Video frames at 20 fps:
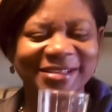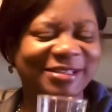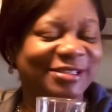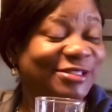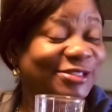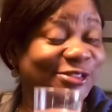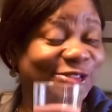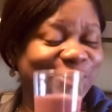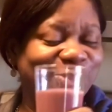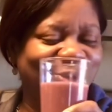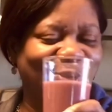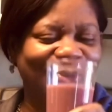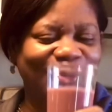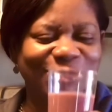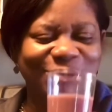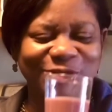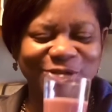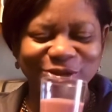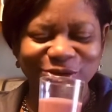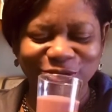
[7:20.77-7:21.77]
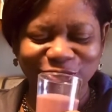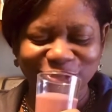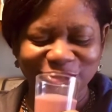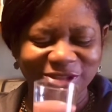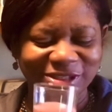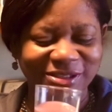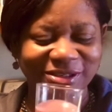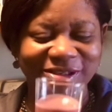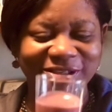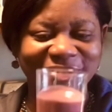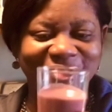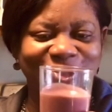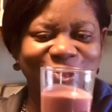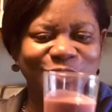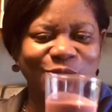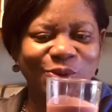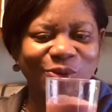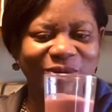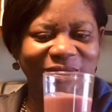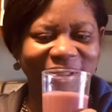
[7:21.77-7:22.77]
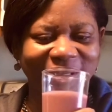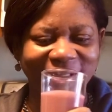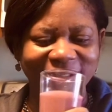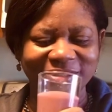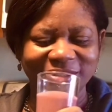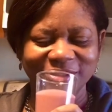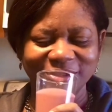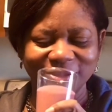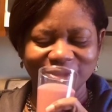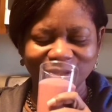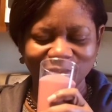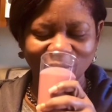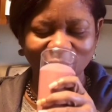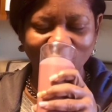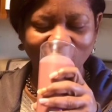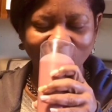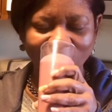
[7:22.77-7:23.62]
So nutritious, so delicious.